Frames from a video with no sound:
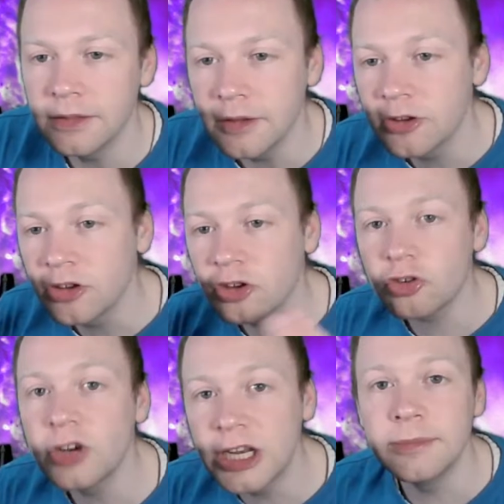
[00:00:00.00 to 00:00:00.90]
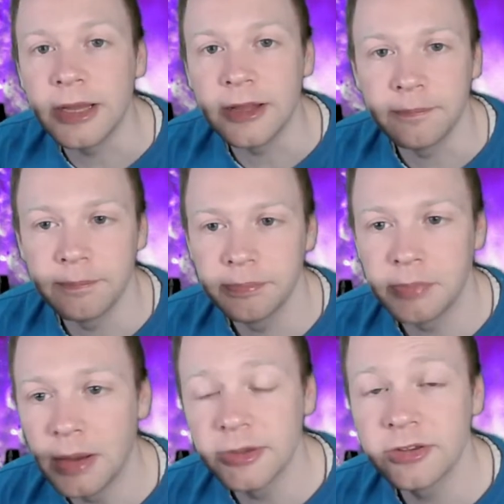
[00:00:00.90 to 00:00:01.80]
screaming.
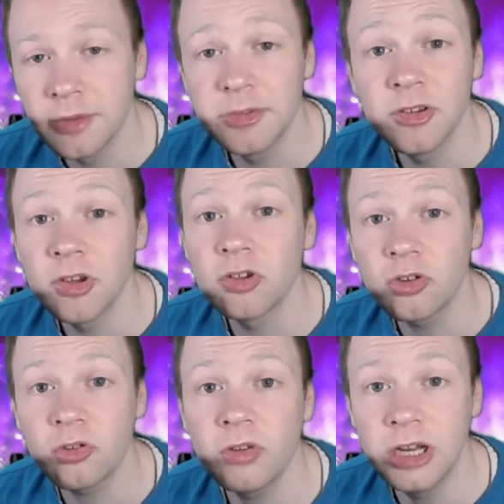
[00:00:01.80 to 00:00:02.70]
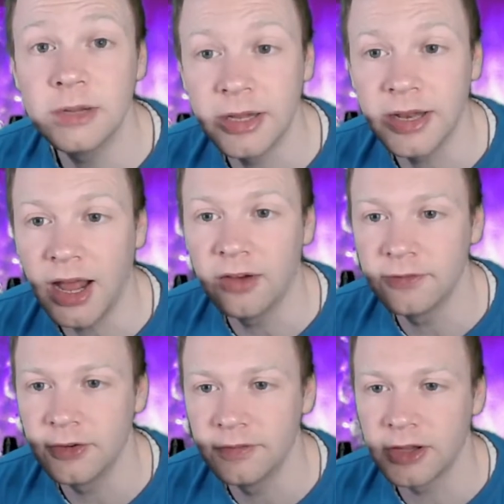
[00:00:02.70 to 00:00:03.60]
Public services are screaming out
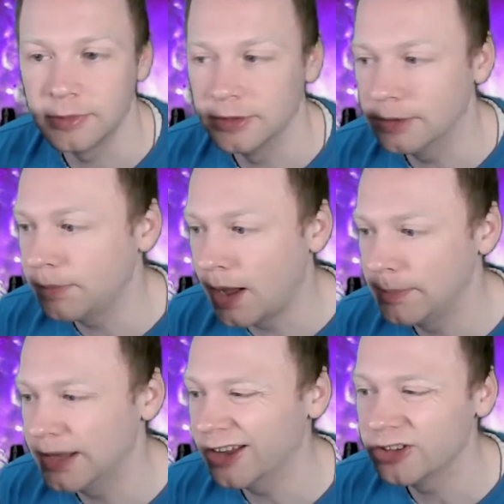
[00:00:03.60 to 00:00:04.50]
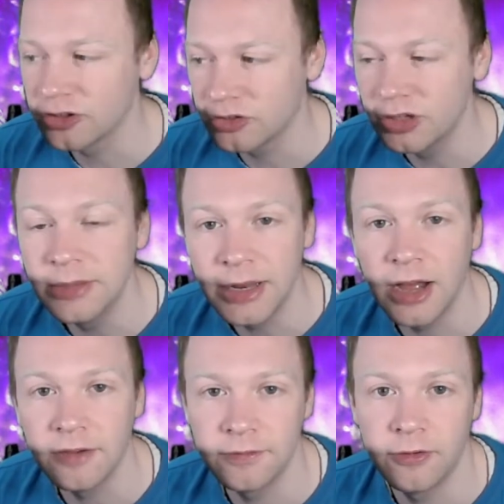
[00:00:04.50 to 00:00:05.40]
for investment. The public are screaming
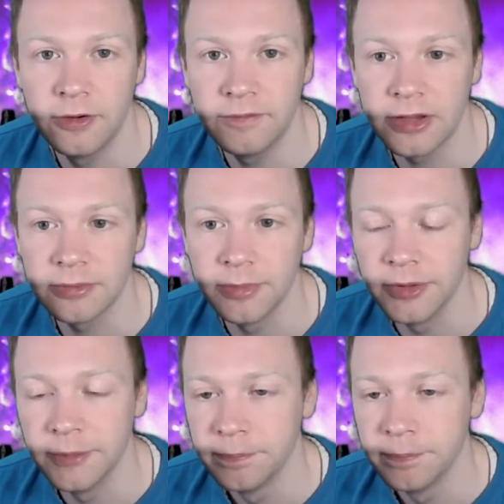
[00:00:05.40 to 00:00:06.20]
out for investment,